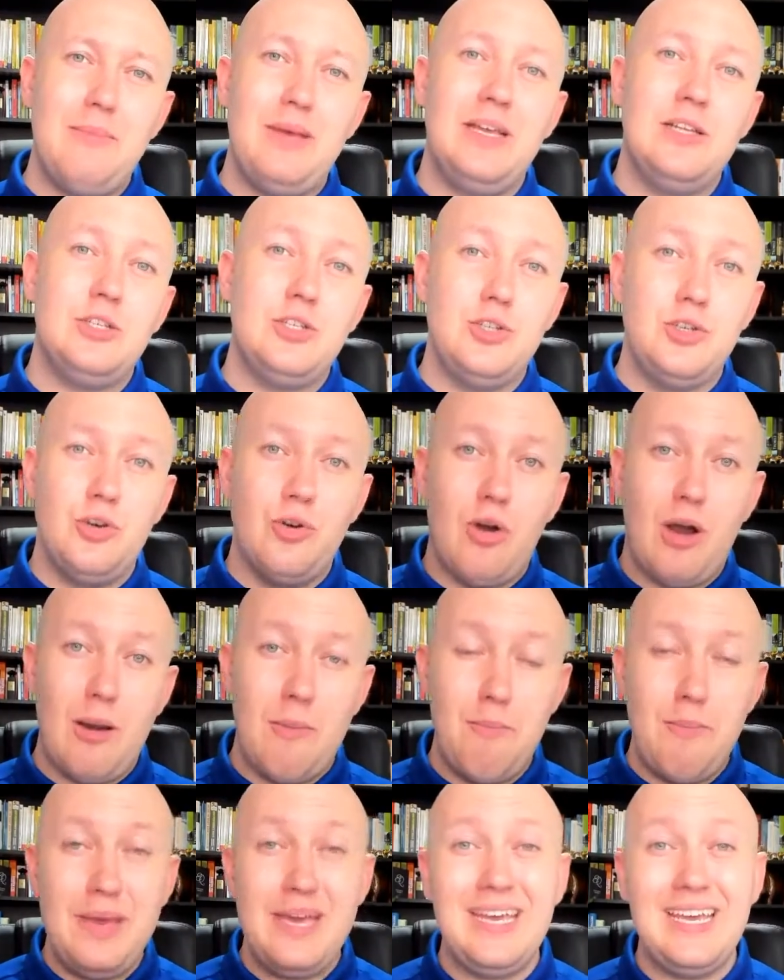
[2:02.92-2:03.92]
means you are
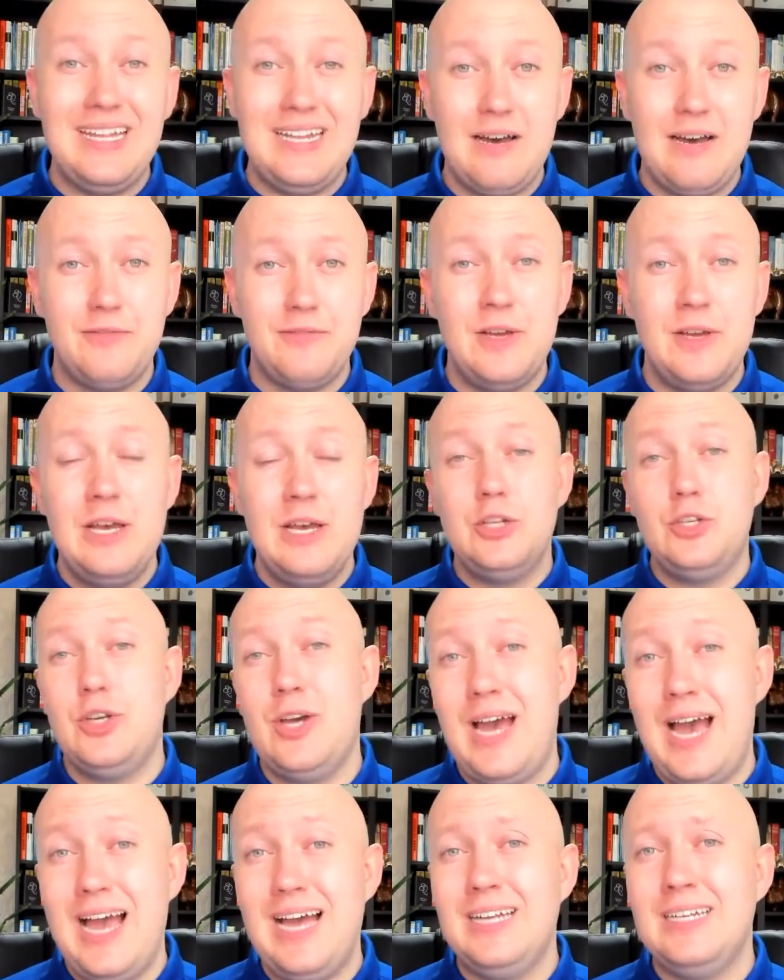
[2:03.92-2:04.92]
big enough
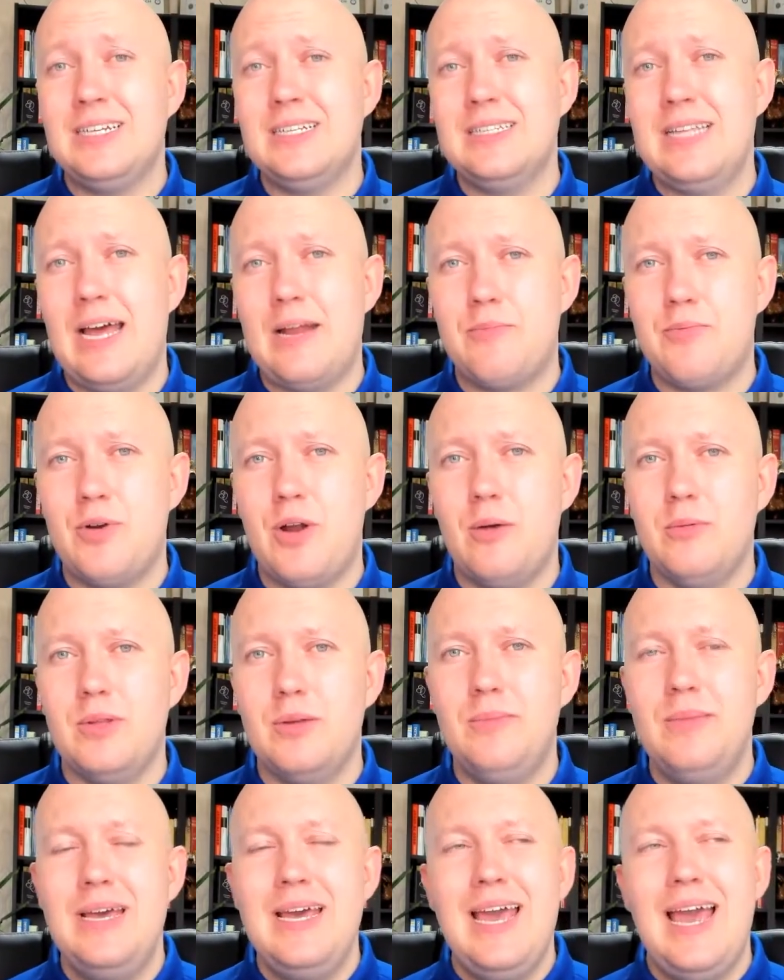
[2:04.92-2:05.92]
to handle that
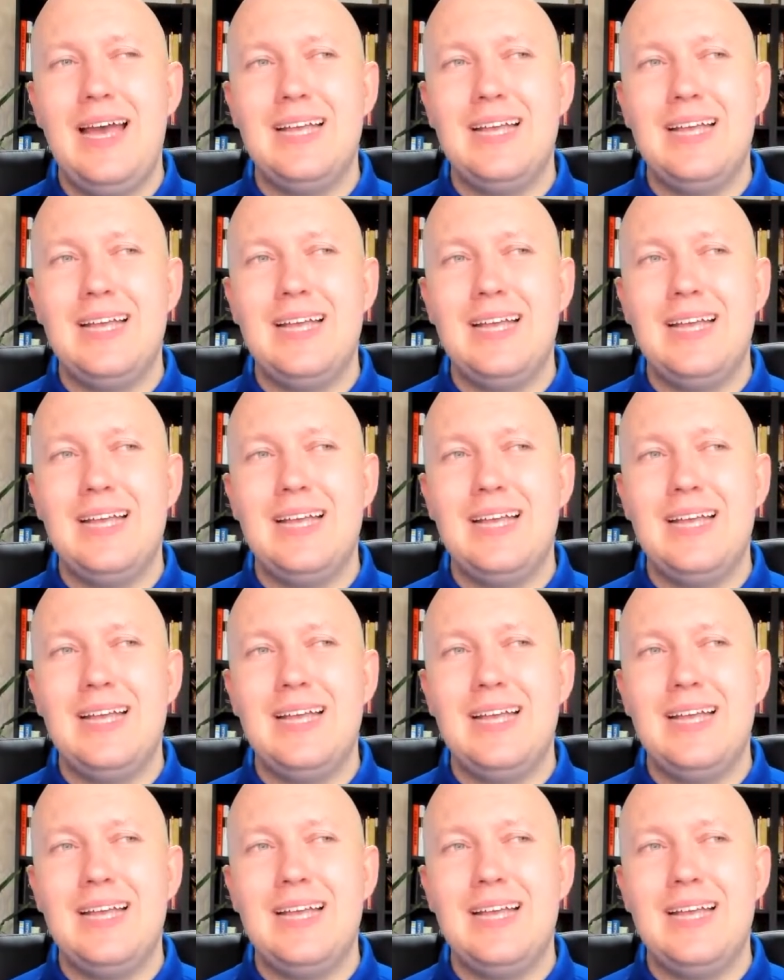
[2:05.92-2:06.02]
problem.